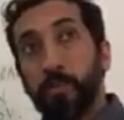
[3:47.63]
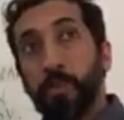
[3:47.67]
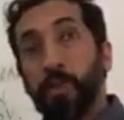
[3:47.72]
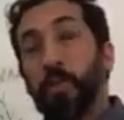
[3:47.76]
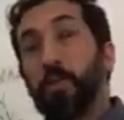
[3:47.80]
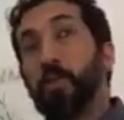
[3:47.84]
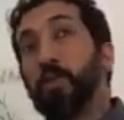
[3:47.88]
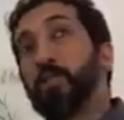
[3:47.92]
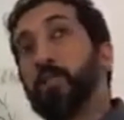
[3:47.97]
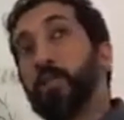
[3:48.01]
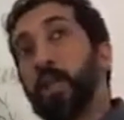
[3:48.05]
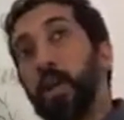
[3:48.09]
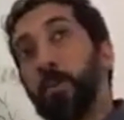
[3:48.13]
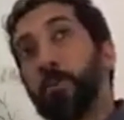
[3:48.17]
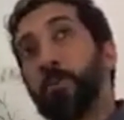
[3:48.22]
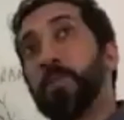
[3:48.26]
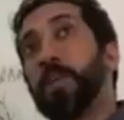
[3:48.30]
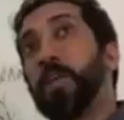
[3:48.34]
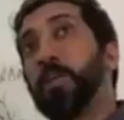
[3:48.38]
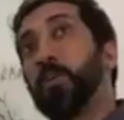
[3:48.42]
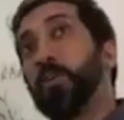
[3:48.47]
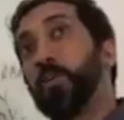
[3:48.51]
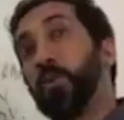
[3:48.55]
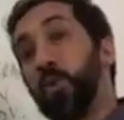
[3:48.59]
And on top of
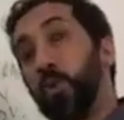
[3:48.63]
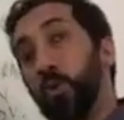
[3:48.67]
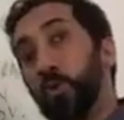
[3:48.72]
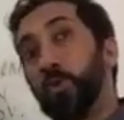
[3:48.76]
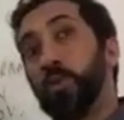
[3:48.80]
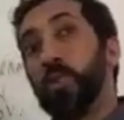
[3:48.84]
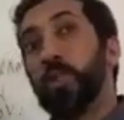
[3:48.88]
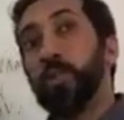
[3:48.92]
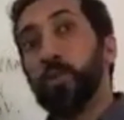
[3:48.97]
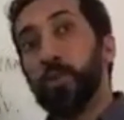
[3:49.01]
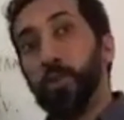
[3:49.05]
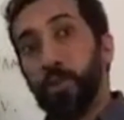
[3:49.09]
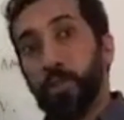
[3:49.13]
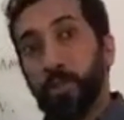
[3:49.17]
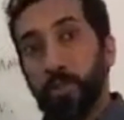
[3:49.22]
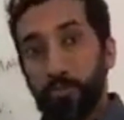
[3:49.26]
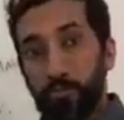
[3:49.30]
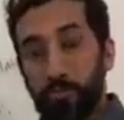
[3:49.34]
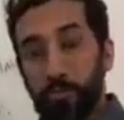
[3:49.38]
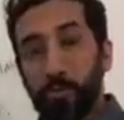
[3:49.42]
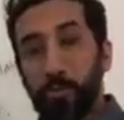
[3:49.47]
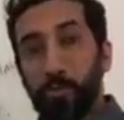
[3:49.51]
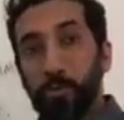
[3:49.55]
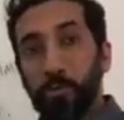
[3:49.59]
that, you're only learning it
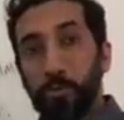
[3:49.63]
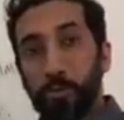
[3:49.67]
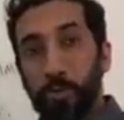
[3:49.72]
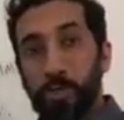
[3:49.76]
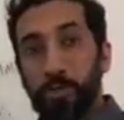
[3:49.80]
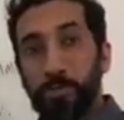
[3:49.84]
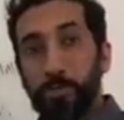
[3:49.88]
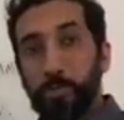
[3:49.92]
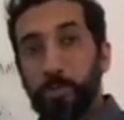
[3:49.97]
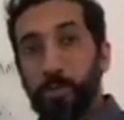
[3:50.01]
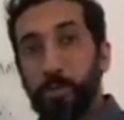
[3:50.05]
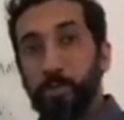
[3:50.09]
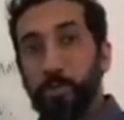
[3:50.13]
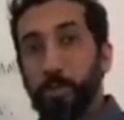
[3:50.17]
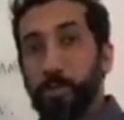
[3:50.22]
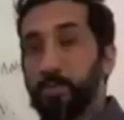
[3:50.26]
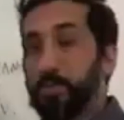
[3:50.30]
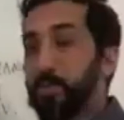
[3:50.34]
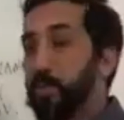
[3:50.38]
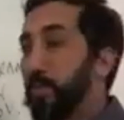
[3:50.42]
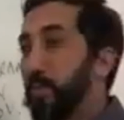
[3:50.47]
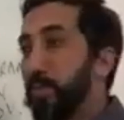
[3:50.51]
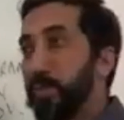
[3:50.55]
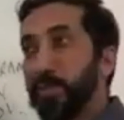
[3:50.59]
for the Quran's
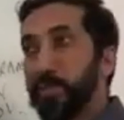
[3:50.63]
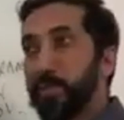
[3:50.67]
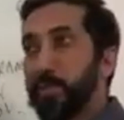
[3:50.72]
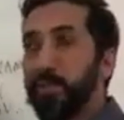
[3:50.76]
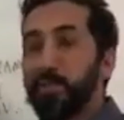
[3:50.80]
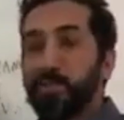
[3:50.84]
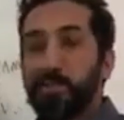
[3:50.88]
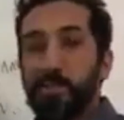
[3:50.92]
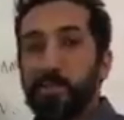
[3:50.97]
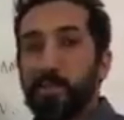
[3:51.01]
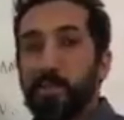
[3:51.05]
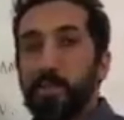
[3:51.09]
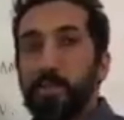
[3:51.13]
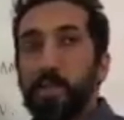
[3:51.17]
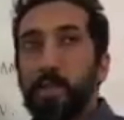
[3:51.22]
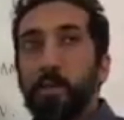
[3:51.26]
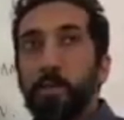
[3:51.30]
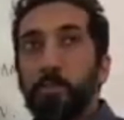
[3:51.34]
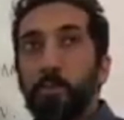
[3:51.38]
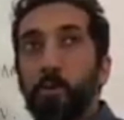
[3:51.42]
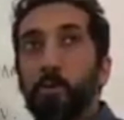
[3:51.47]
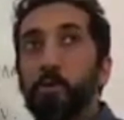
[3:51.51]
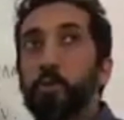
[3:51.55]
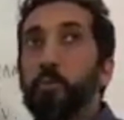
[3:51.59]
purpose. That
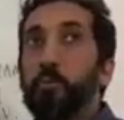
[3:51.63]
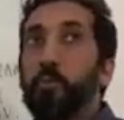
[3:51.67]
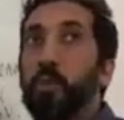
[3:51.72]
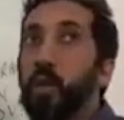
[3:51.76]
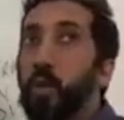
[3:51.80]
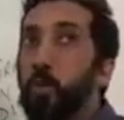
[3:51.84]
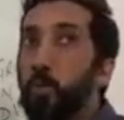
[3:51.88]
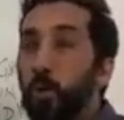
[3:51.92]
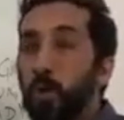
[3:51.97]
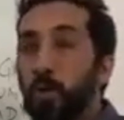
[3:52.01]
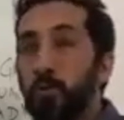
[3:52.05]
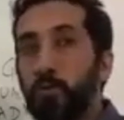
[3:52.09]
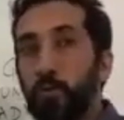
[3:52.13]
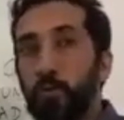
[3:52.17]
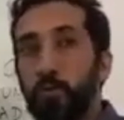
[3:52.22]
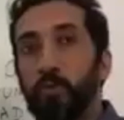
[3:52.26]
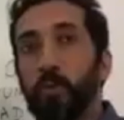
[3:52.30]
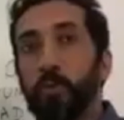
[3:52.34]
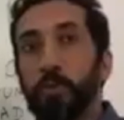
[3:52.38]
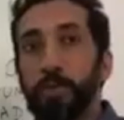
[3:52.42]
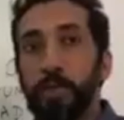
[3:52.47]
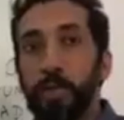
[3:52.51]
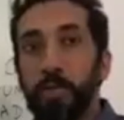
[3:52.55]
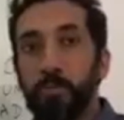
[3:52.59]
approach may work for
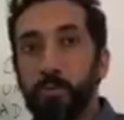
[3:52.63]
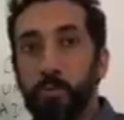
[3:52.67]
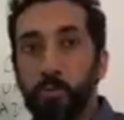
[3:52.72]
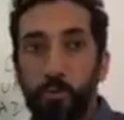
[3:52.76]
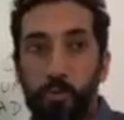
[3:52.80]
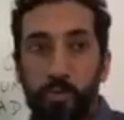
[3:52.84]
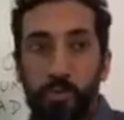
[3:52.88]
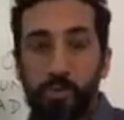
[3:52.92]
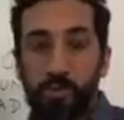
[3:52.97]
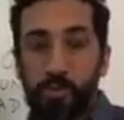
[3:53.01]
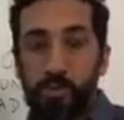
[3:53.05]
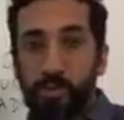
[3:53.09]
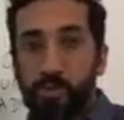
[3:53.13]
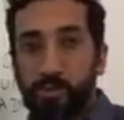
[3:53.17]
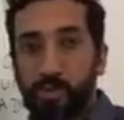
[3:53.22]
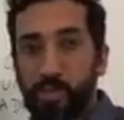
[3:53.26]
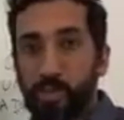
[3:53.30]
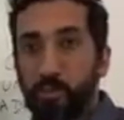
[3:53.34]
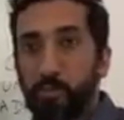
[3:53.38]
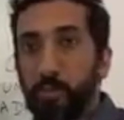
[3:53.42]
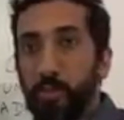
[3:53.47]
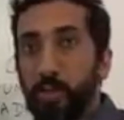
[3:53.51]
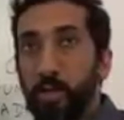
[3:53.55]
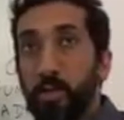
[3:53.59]
full-time students in a
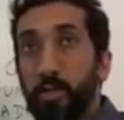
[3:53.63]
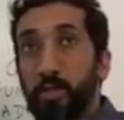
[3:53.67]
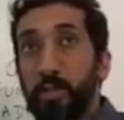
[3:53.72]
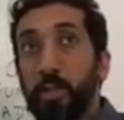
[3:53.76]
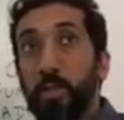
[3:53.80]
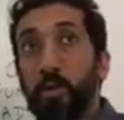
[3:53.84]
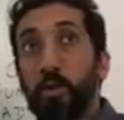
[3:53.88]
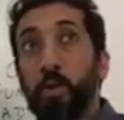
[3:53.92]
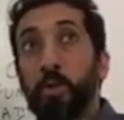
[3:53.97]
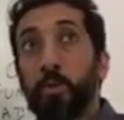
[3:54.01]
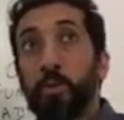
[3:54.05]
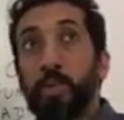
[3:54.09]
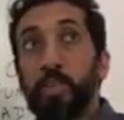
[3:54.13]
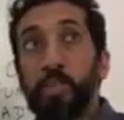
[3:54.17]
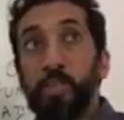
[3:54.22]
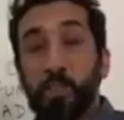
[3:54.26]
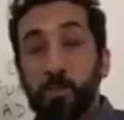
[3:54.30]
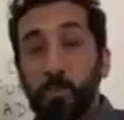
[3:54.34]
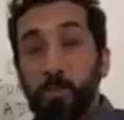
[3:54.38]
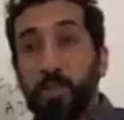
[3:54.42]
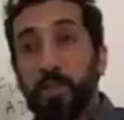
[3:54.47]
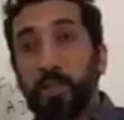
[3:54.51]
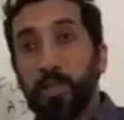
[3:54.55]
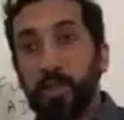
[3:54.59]
seminary that already
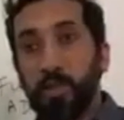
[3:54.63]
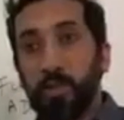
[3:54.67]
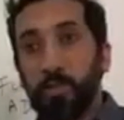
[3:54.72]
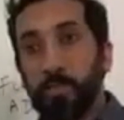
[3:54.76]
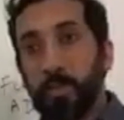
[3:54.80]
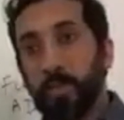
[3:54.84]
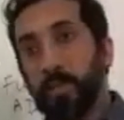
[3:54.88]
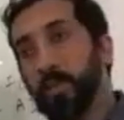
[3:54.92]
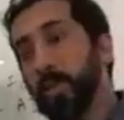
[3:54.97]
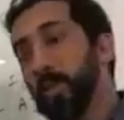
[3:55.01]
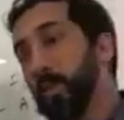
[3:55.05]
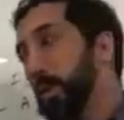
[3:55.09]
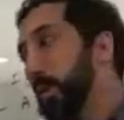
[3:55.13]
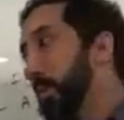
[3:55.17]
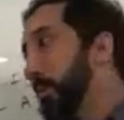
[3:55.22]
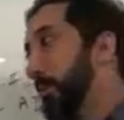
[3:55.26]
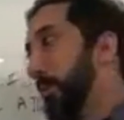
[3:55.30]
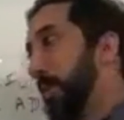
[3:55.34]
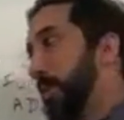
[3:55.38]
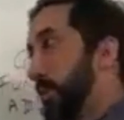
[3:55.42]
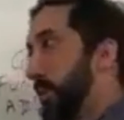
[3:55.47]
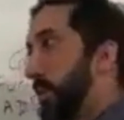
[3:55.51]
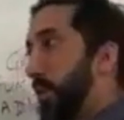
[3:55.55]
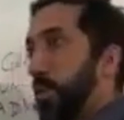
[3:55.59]
speak Arabic,
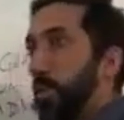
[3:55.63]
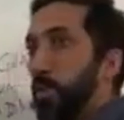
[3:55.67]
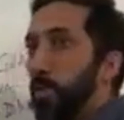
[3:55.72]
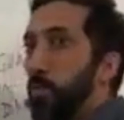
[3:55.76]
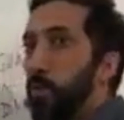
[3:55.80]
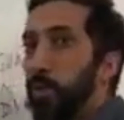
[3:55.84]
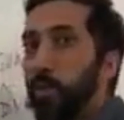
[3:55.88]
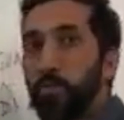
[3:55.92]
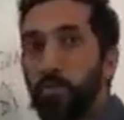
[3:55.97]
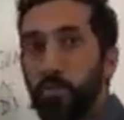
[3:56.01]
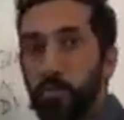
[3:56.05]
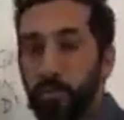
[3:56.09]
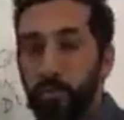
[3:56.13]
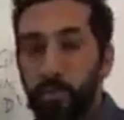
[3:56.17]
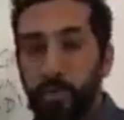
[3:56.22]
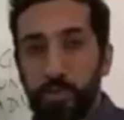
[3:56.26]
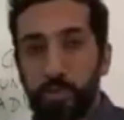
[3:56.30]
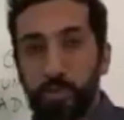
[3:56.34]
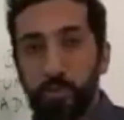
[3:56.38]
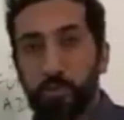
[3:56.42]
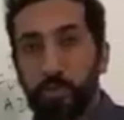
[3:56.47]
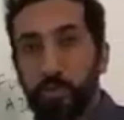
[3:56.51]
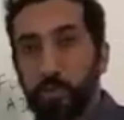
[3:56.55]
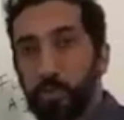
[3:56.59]
but it's not going to work for the
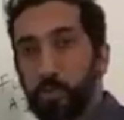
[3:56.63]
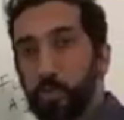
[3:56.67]
rest of us.